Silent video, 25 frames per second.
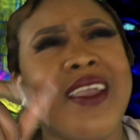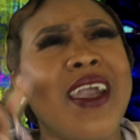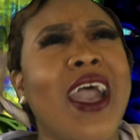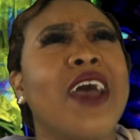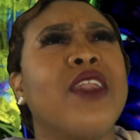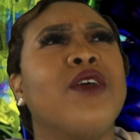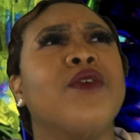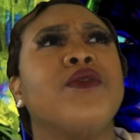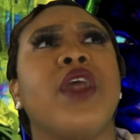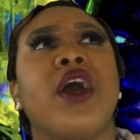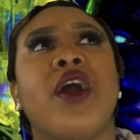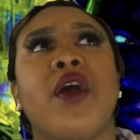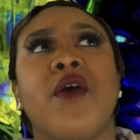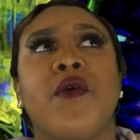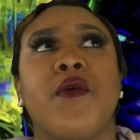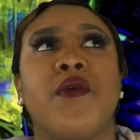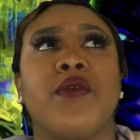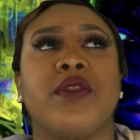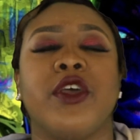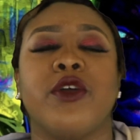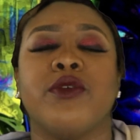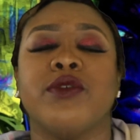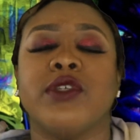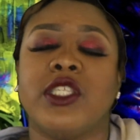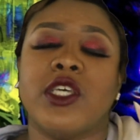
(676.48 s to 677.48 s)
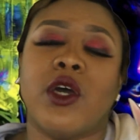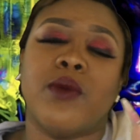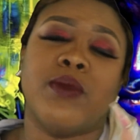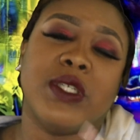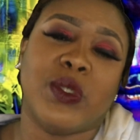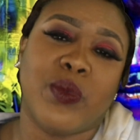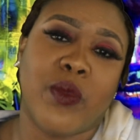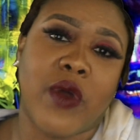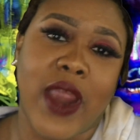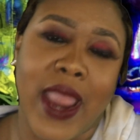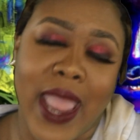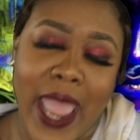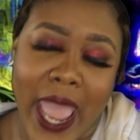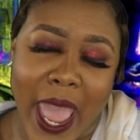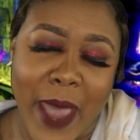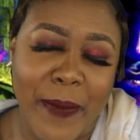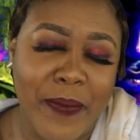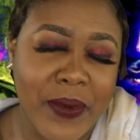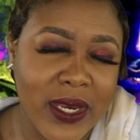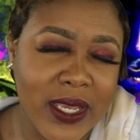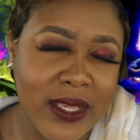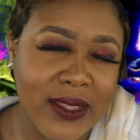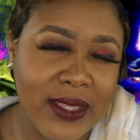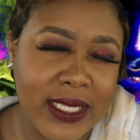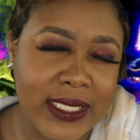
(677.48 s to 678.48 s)
I don't know. There was so much more
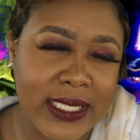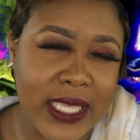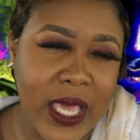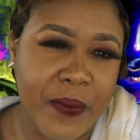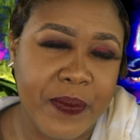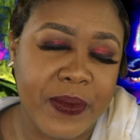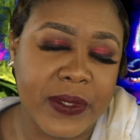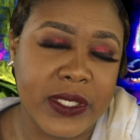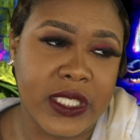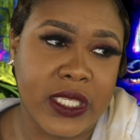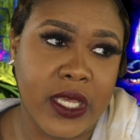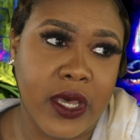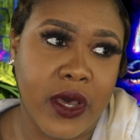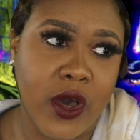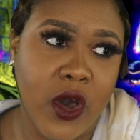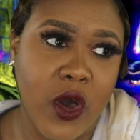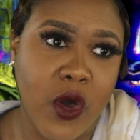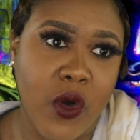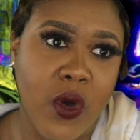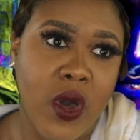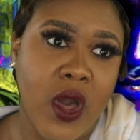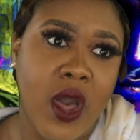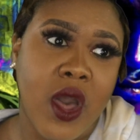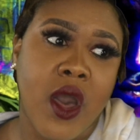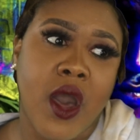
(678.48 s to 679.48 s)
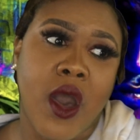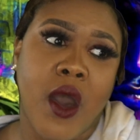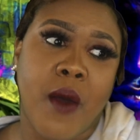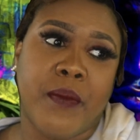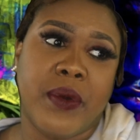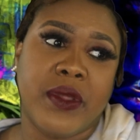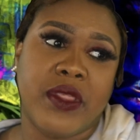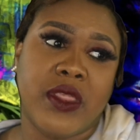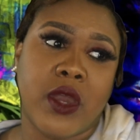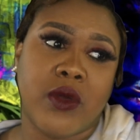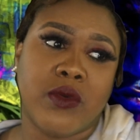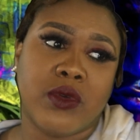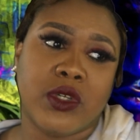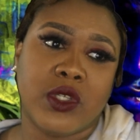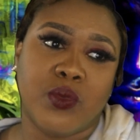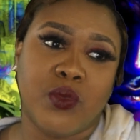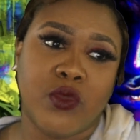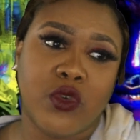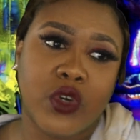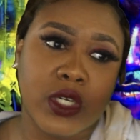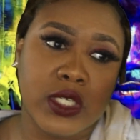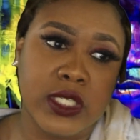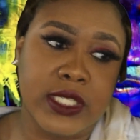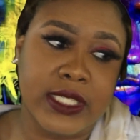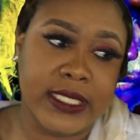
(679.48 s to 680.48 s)
happening this episode, but there was
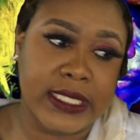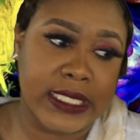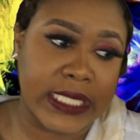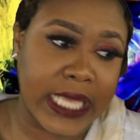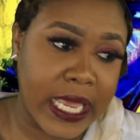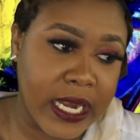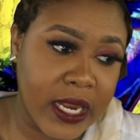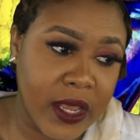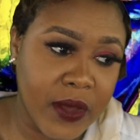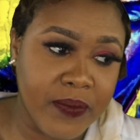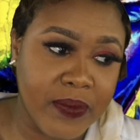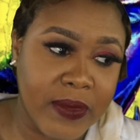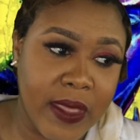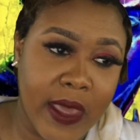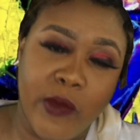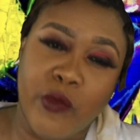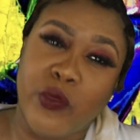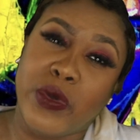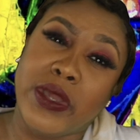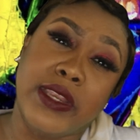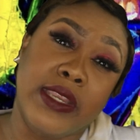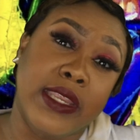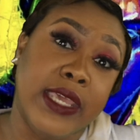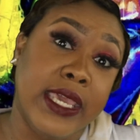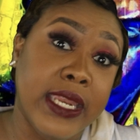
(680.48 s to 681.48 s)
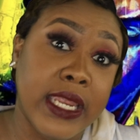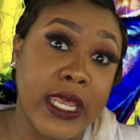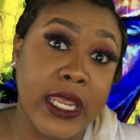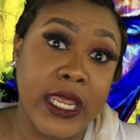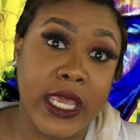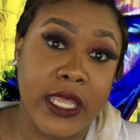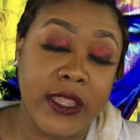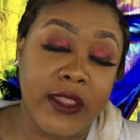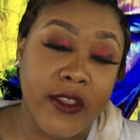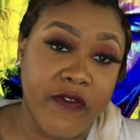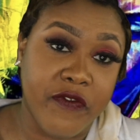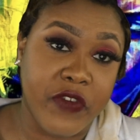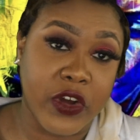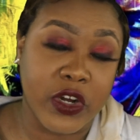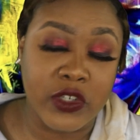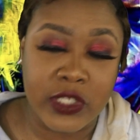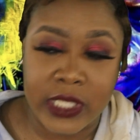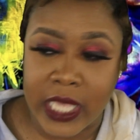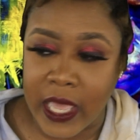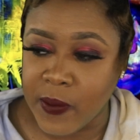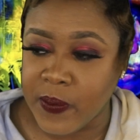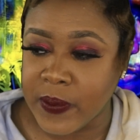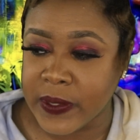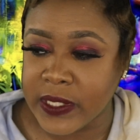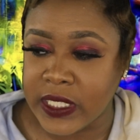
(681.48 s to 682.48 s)
more setup that we needed in the
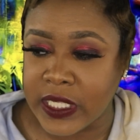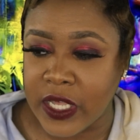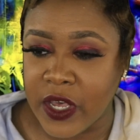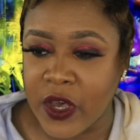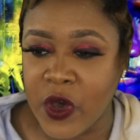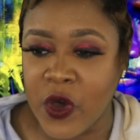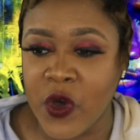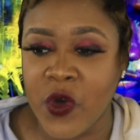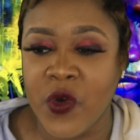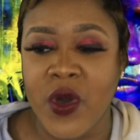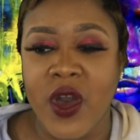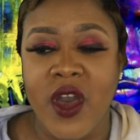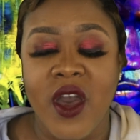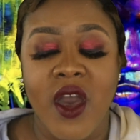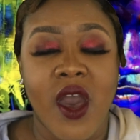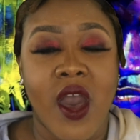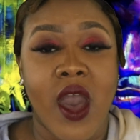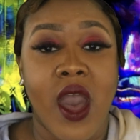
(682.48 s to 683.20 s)
first episode.